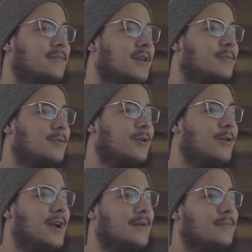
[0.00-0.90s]
month
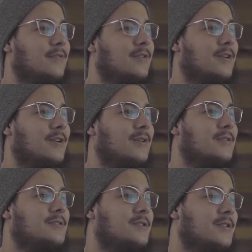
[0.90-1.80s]
program
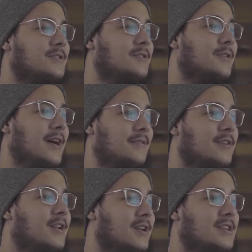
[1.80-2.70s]
for students who have
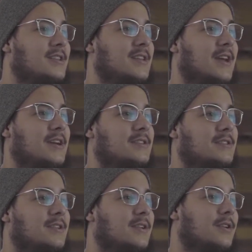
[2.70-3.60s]
done a
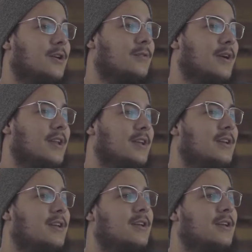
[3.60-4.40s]
DTS already,